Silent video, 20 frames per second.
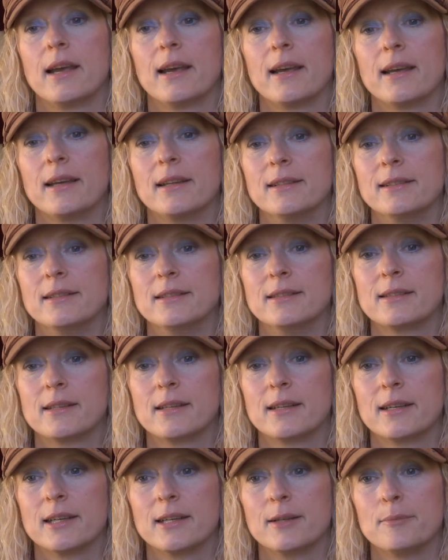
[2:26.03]
And
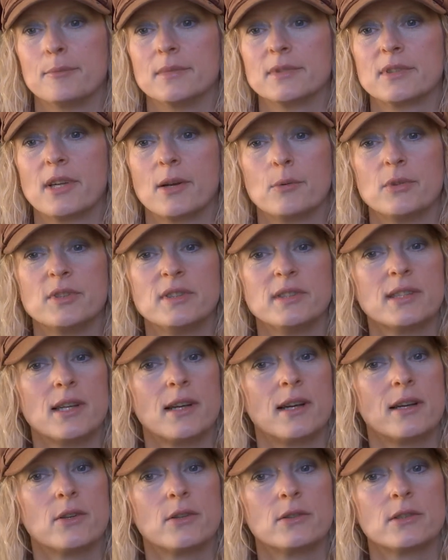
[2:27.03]
um, so it wasn't
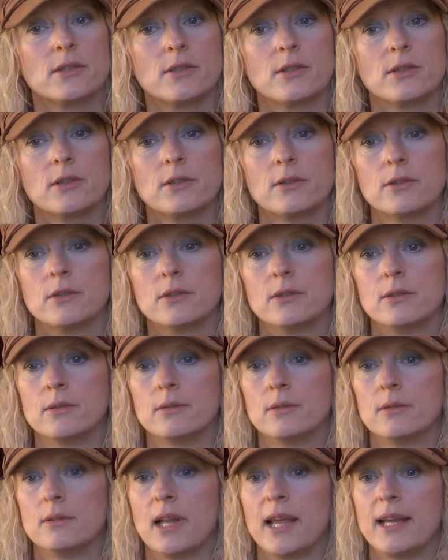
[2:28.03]
until I got
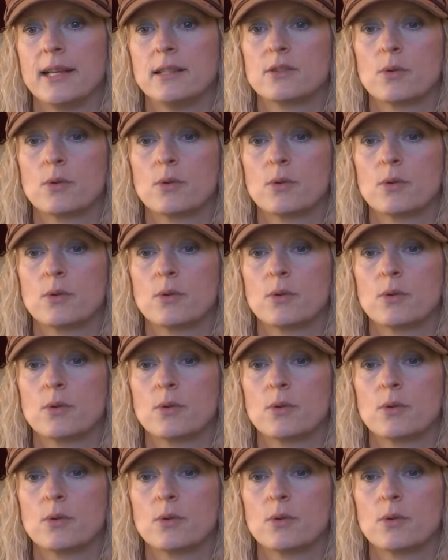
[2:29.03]
to late